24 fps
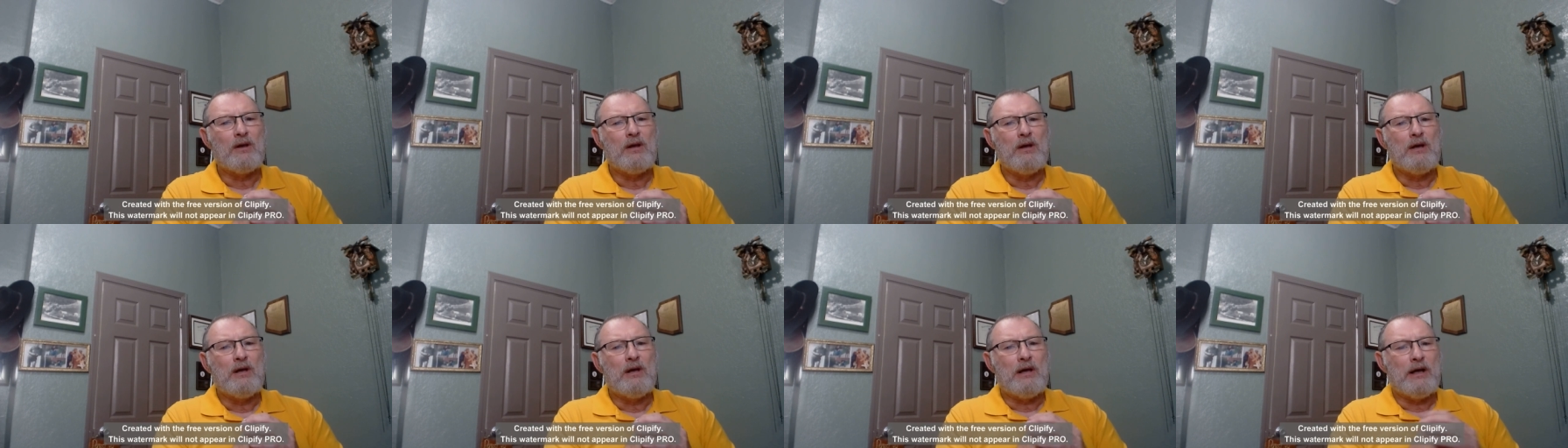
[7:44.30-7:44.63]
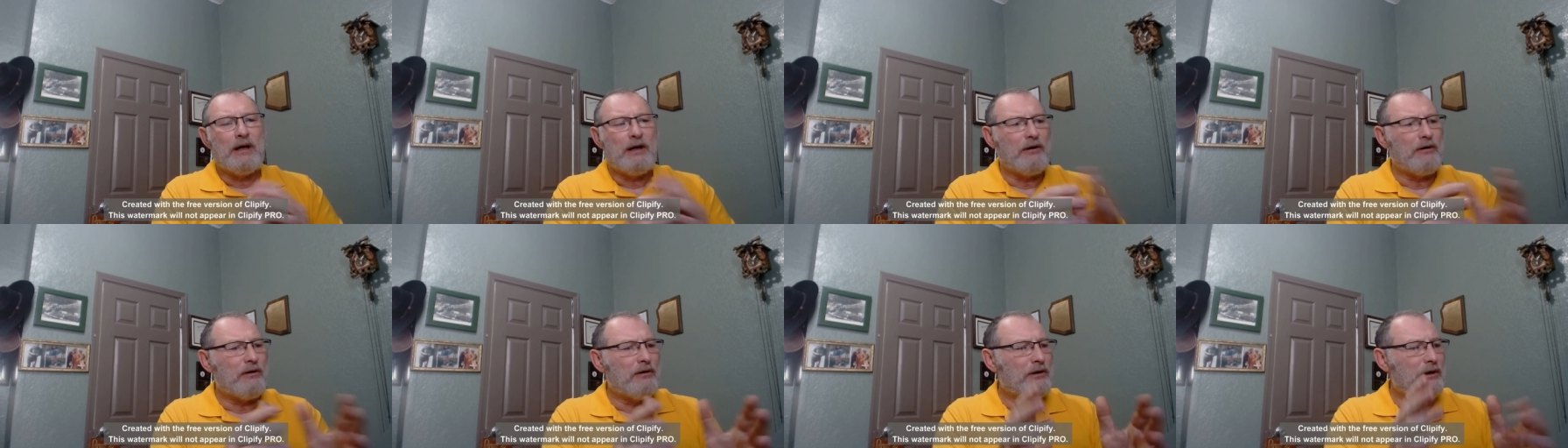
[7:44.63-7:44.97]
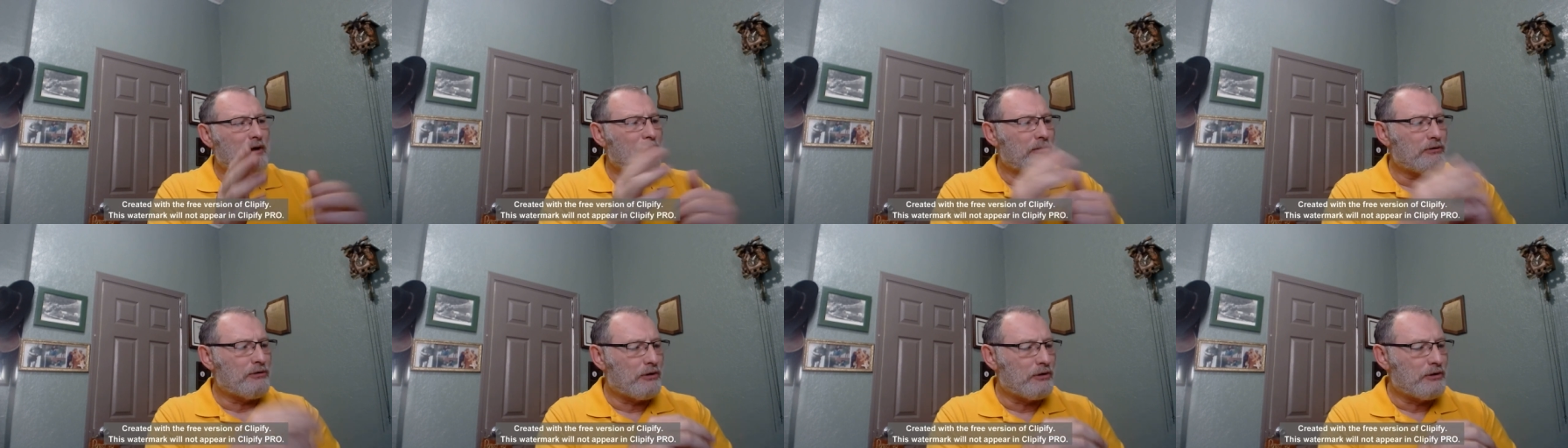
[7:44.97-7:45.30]
Here,
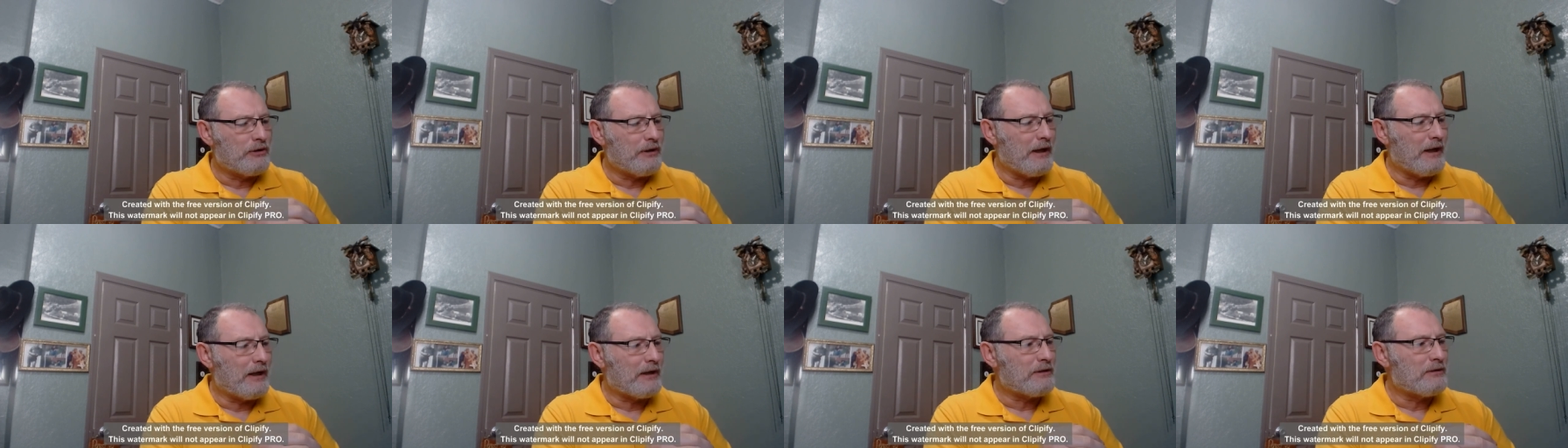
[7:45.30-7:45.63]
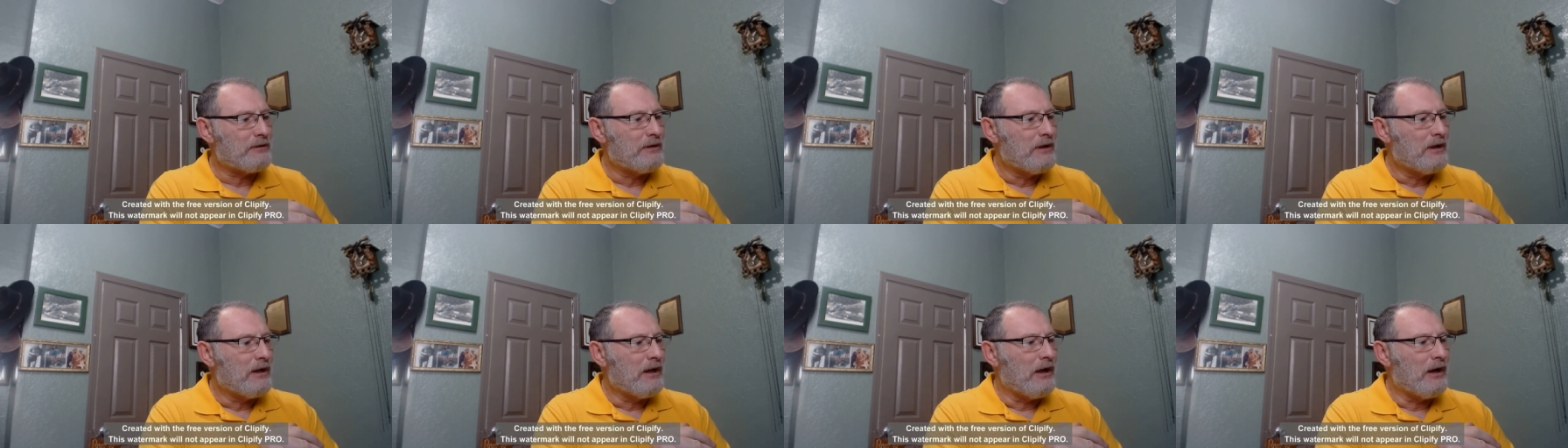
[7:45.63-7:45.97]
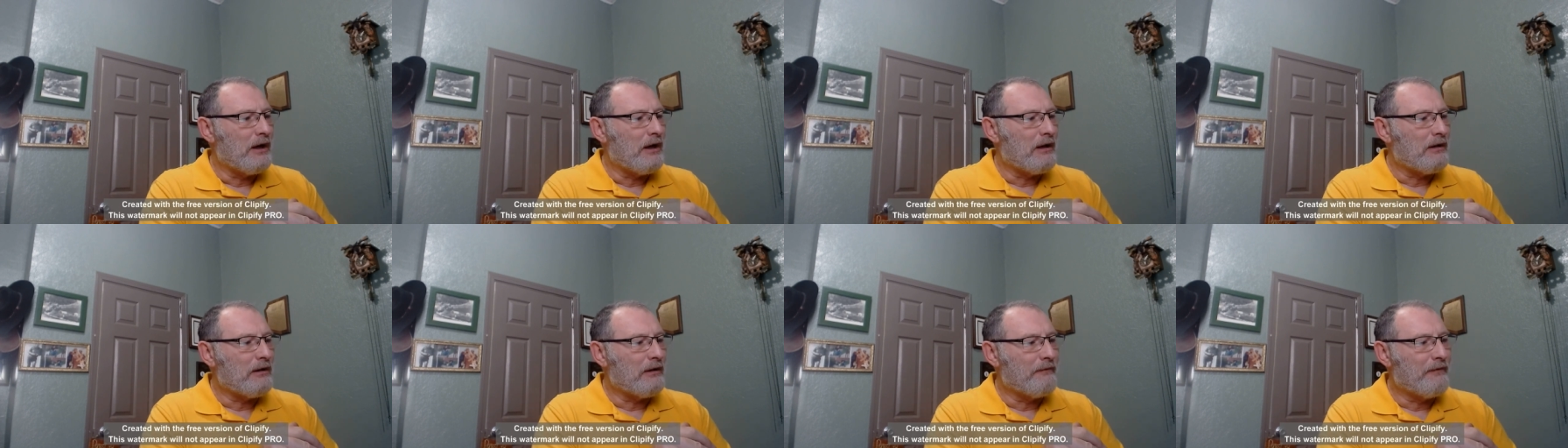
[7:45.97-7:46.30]
here's our text
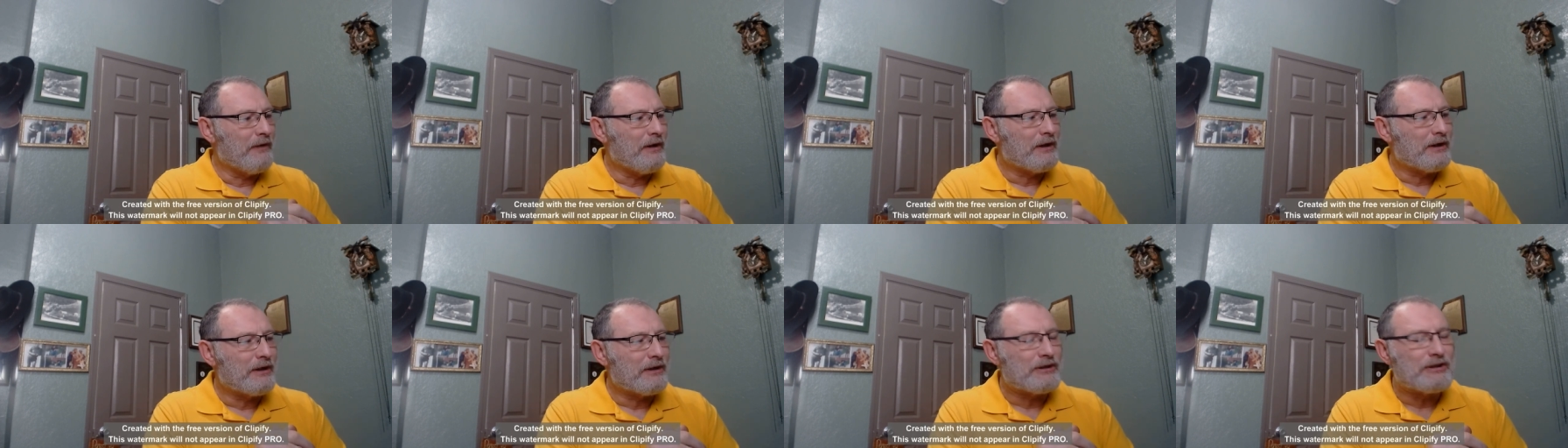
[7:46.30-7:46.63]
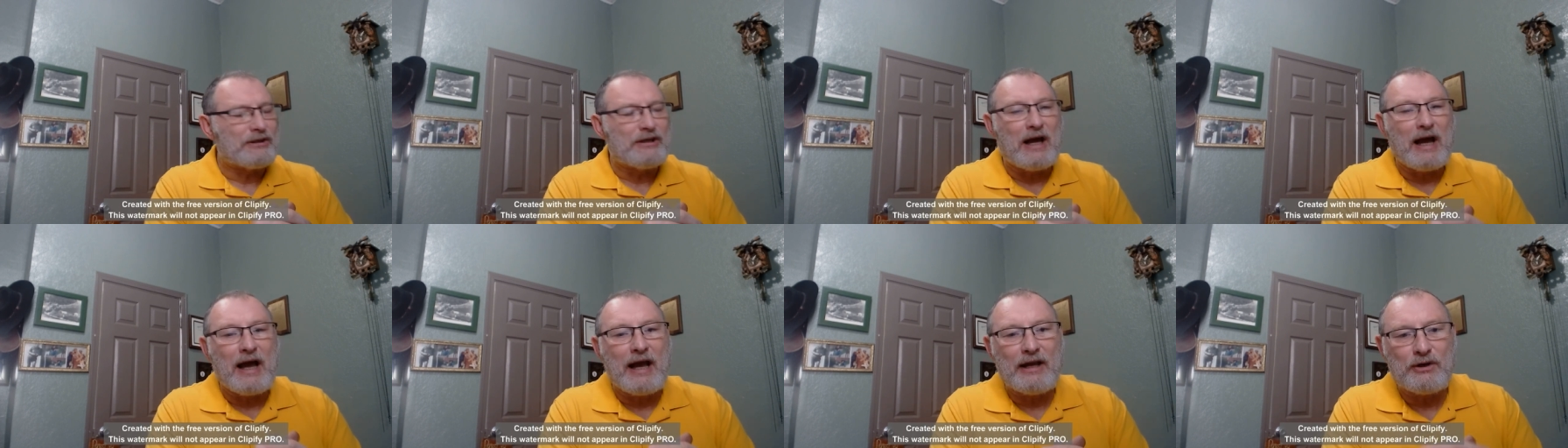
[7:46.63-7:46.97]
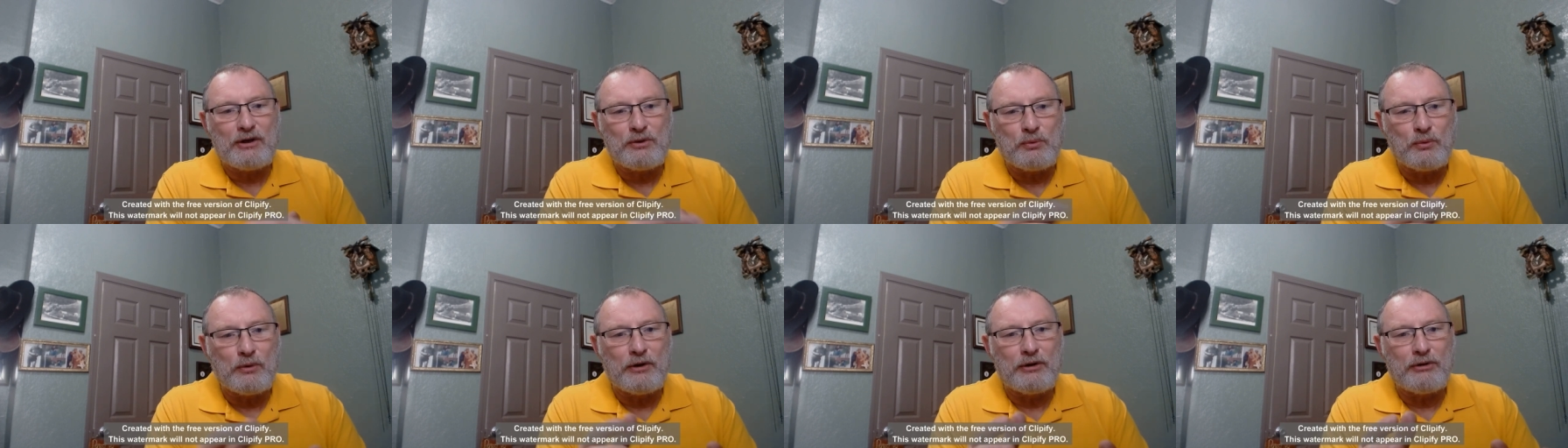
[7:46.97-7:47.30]
uh, Leviticus 9
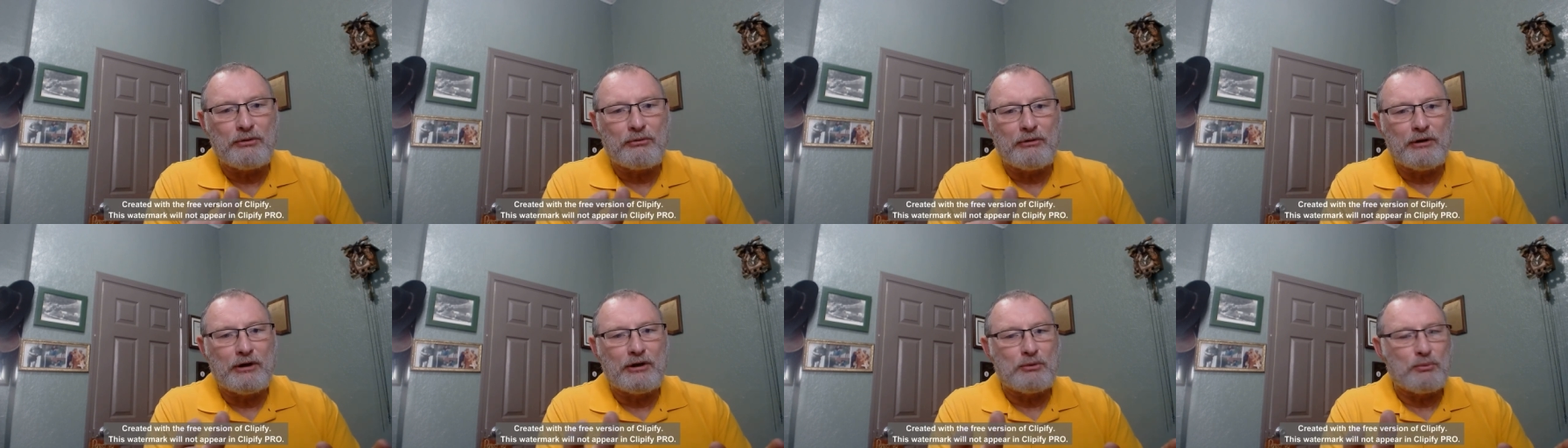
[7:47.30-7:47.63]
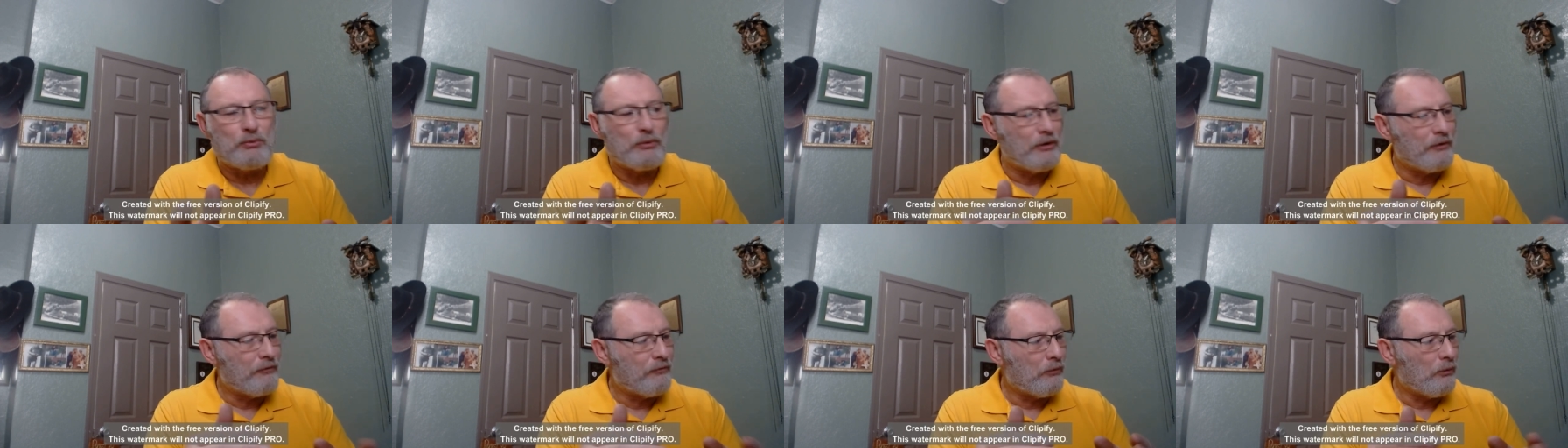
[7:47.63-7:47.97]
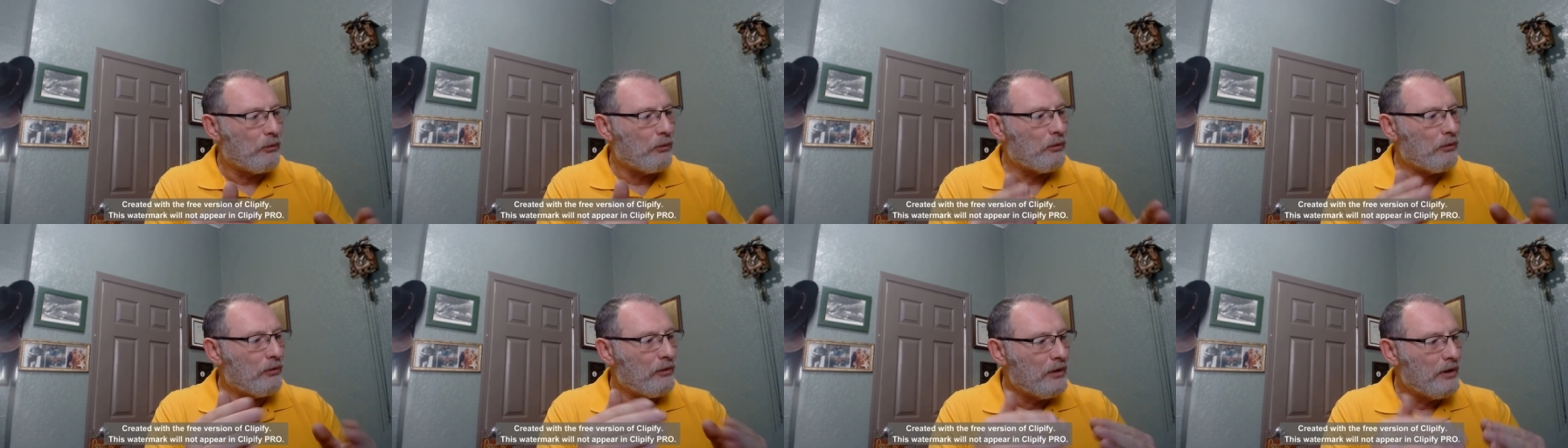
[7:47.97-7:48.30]
23 and
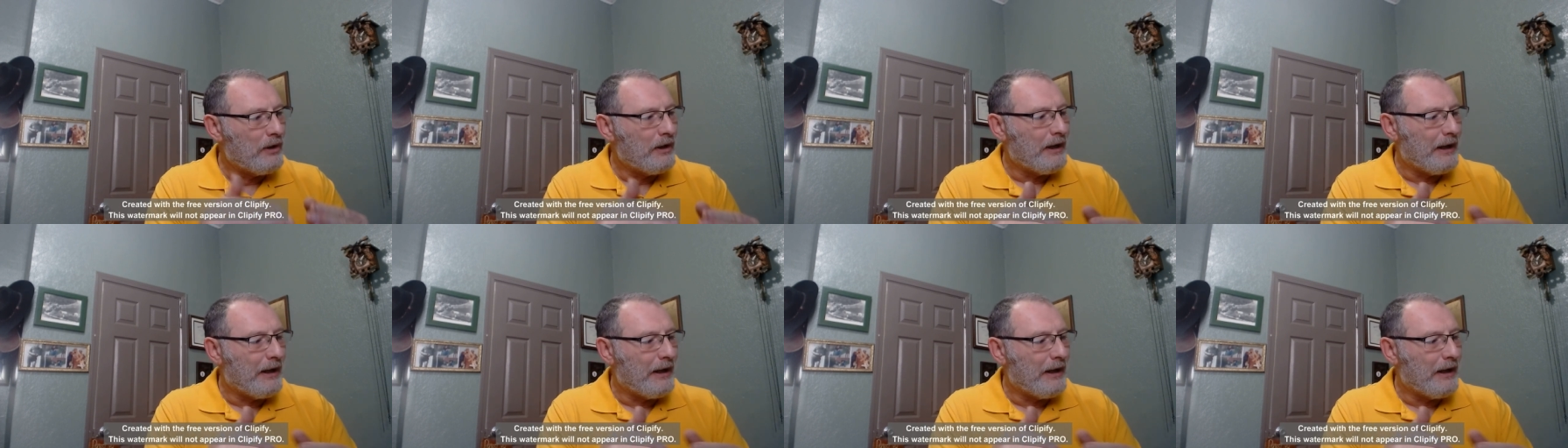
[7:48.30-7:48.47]
24,